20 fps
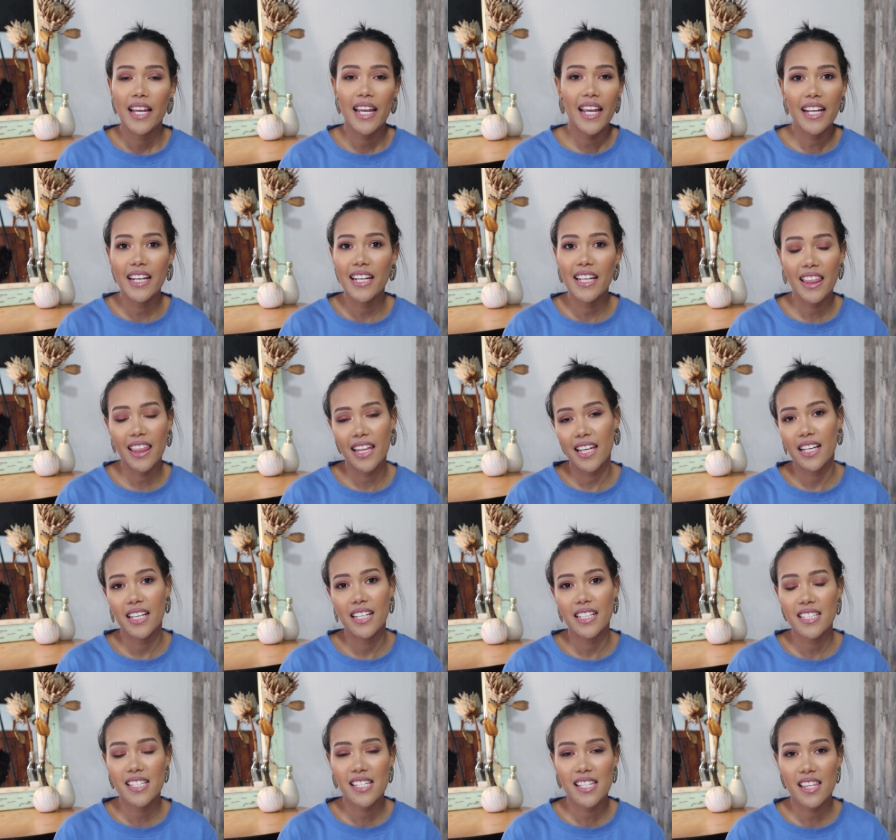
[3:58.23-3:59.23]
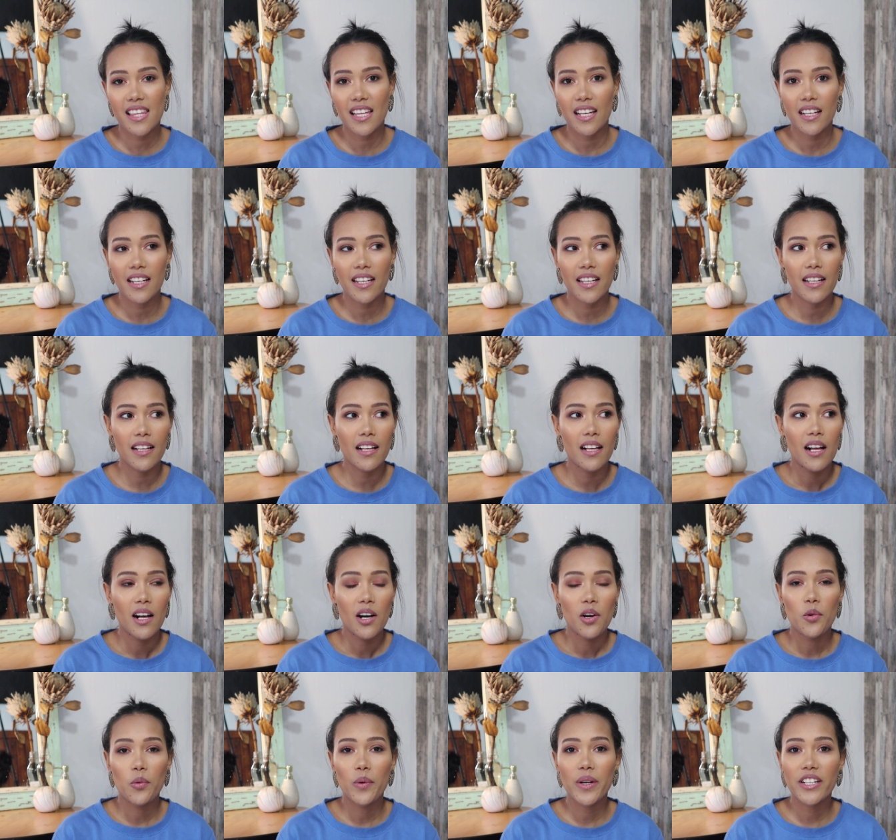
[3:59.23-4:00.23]
anything he's thinking,
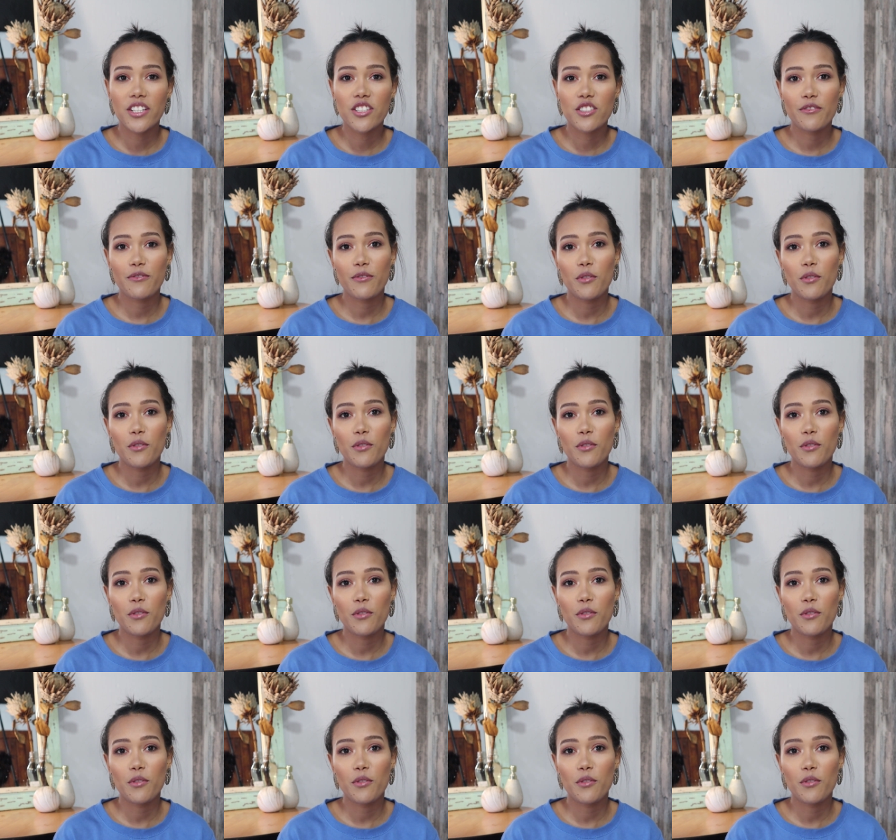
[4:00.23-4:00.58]
which